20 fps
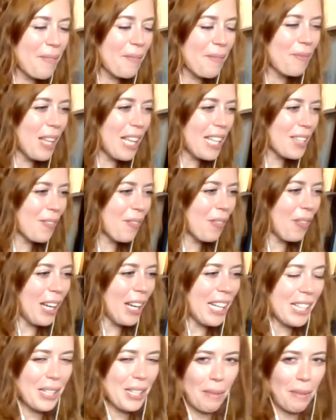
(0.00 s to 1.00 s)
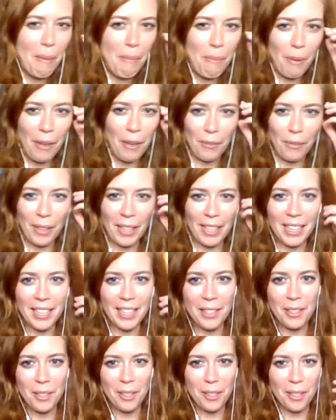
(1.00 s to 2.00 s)
That's Frank. That's my boyfriend.
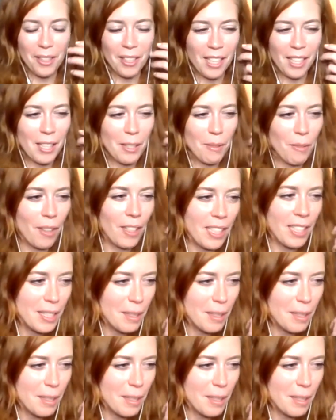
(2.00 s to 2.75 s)
He's funny sometimes.